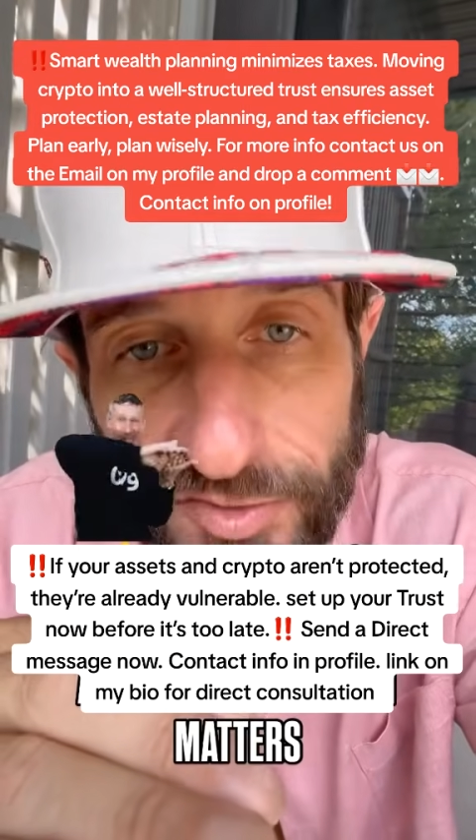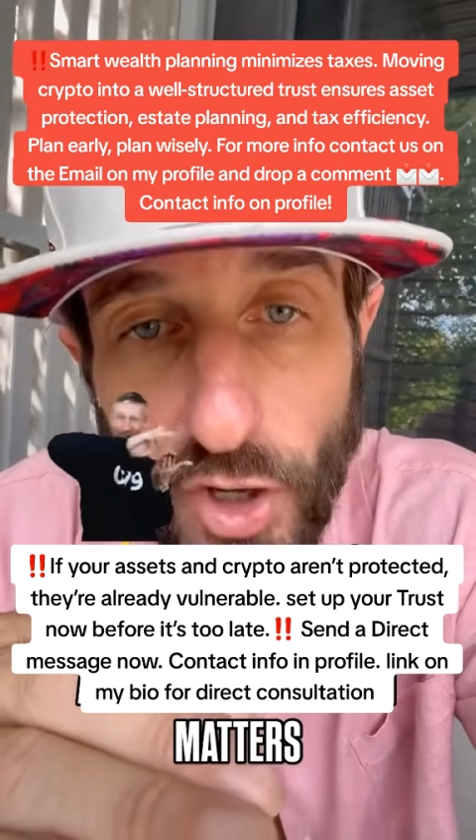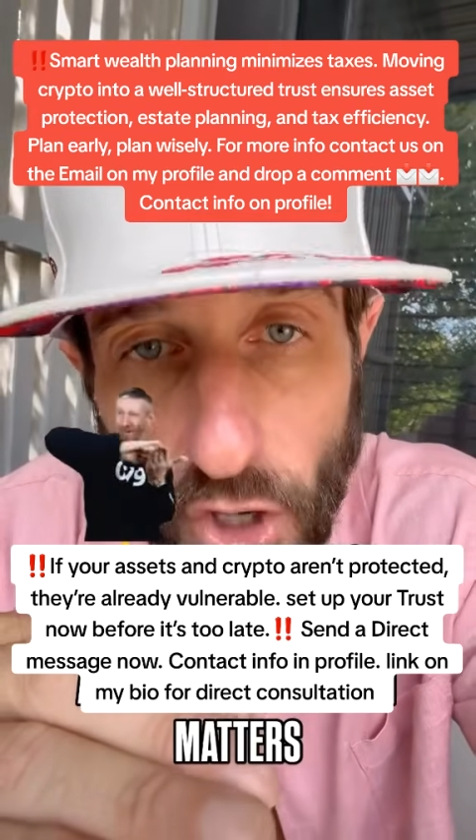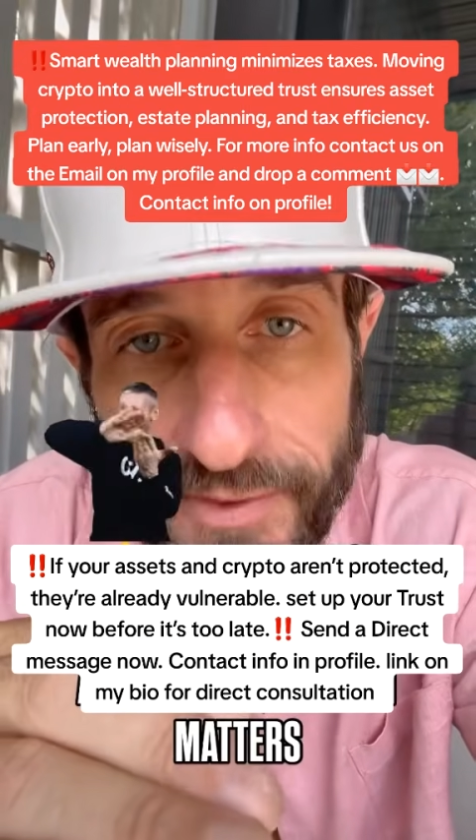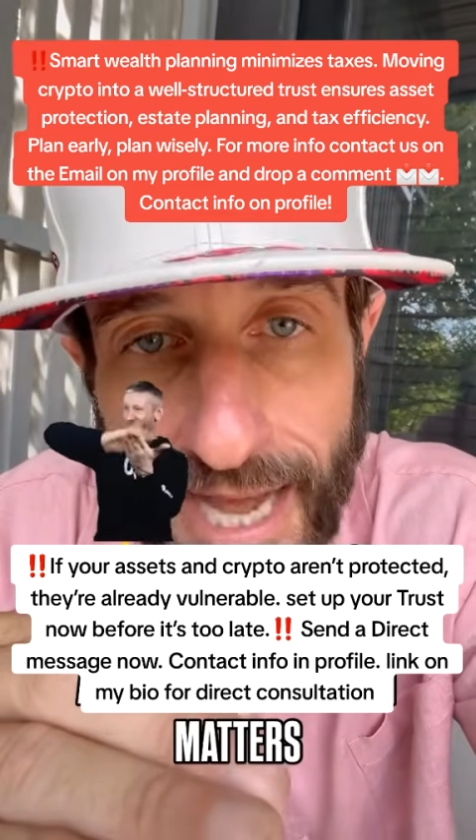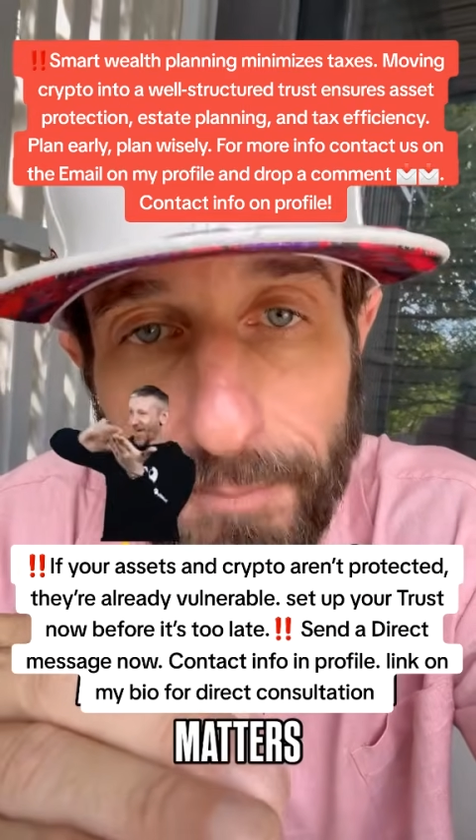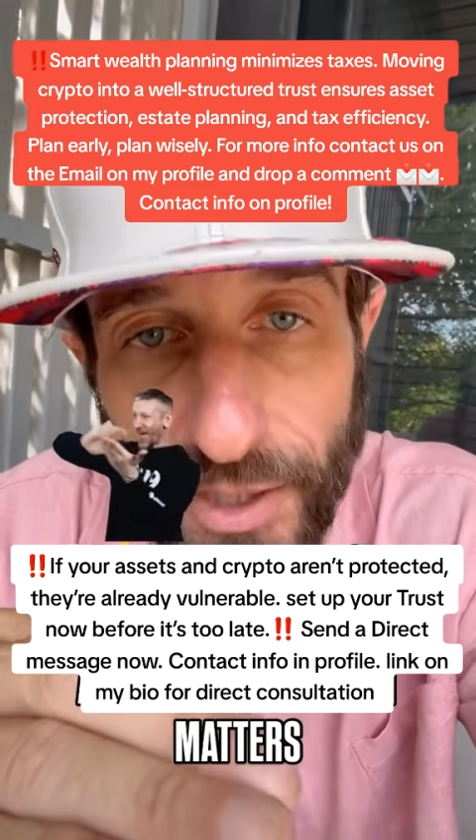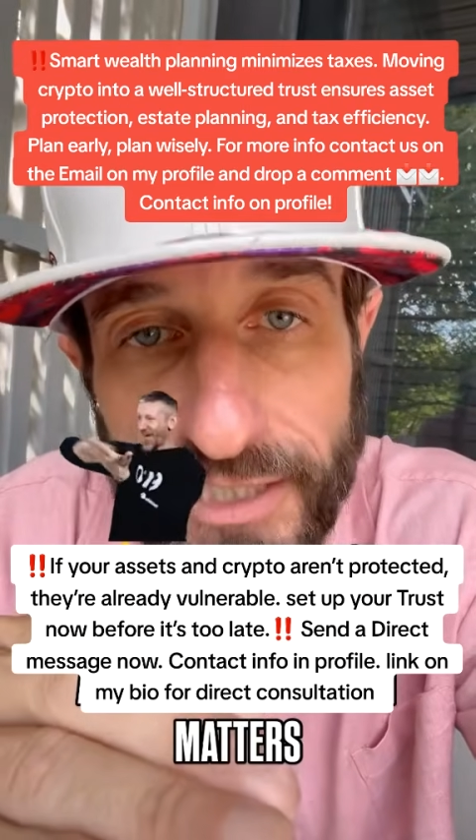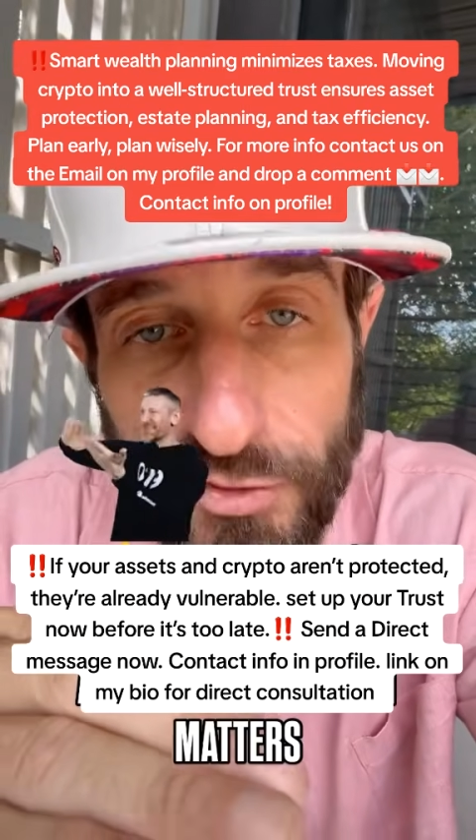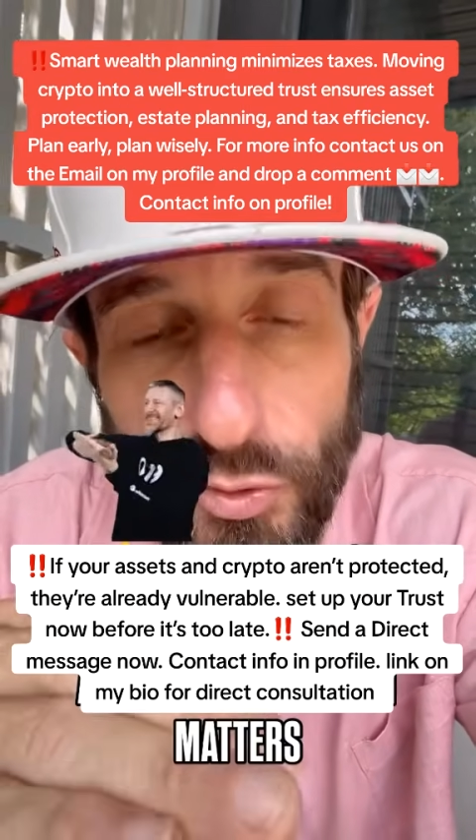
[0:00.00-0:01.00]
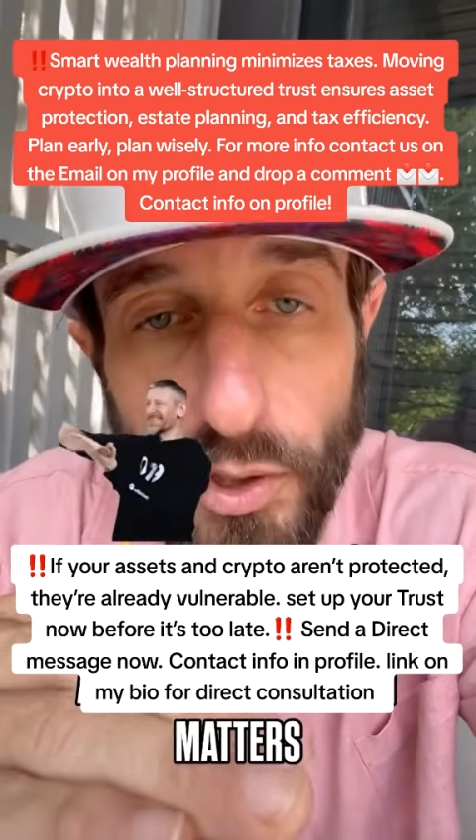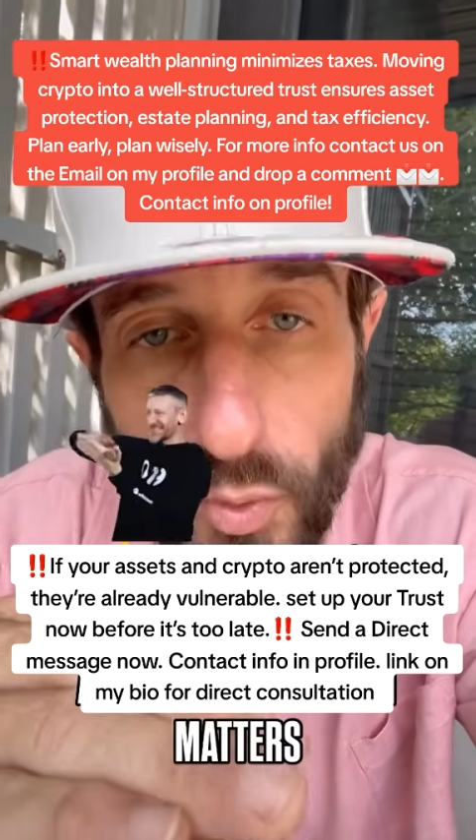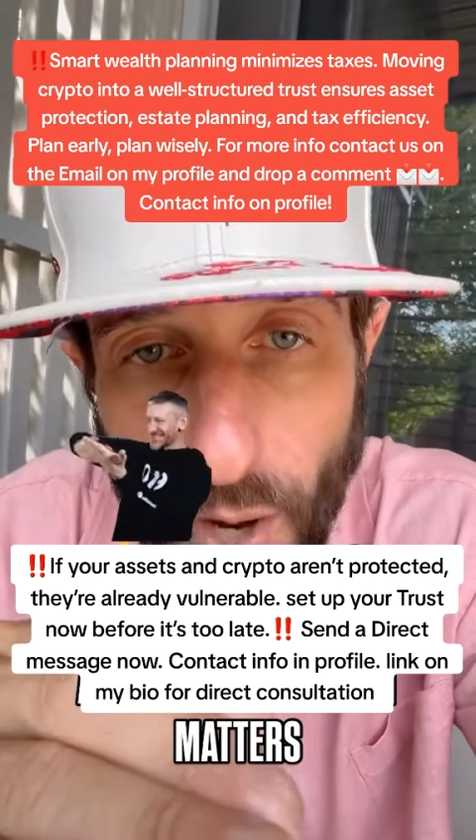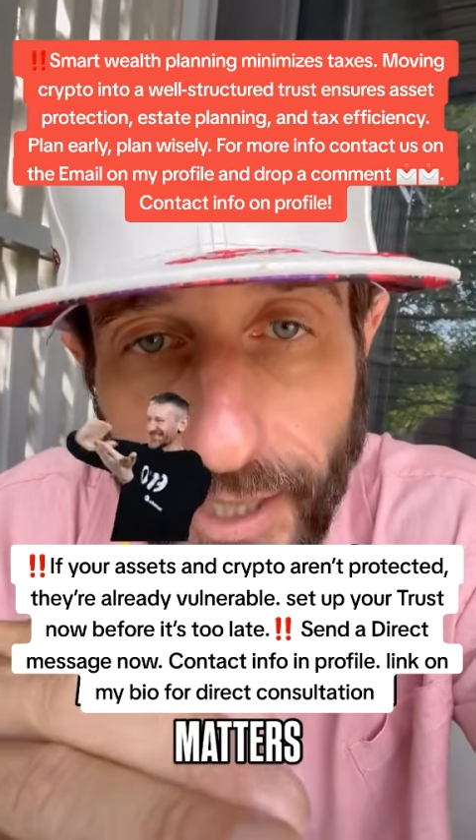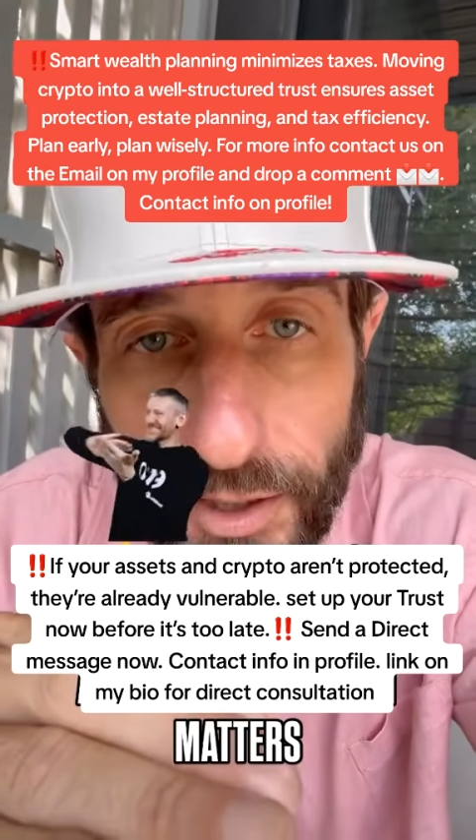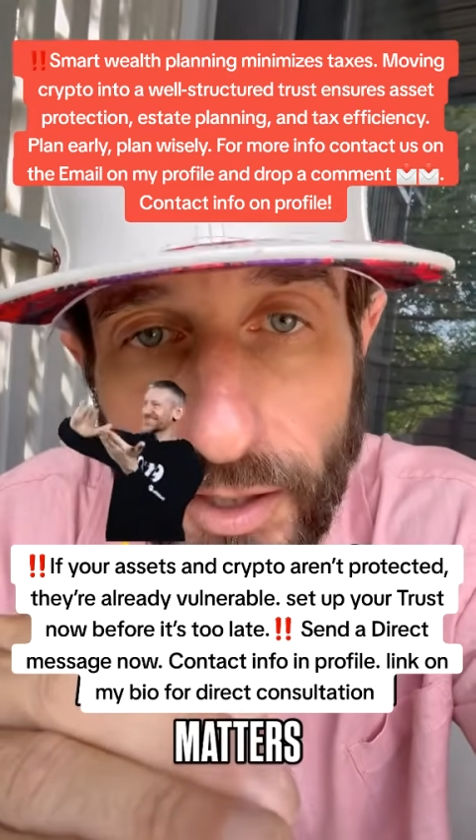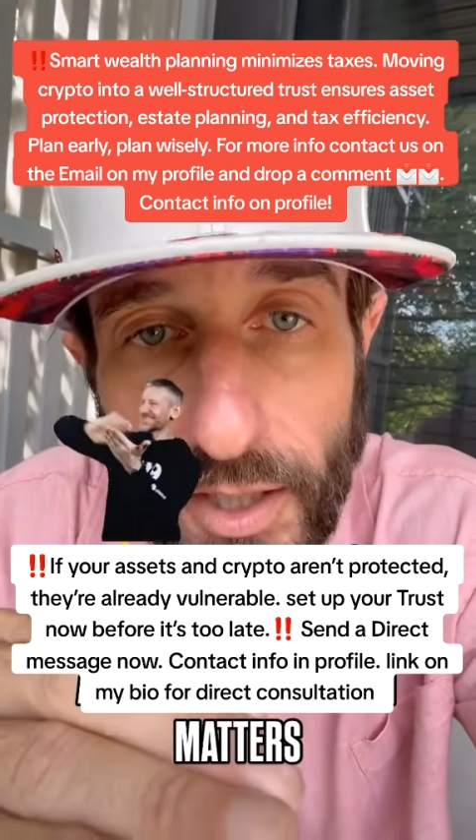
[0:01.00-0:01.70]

on that money to acquire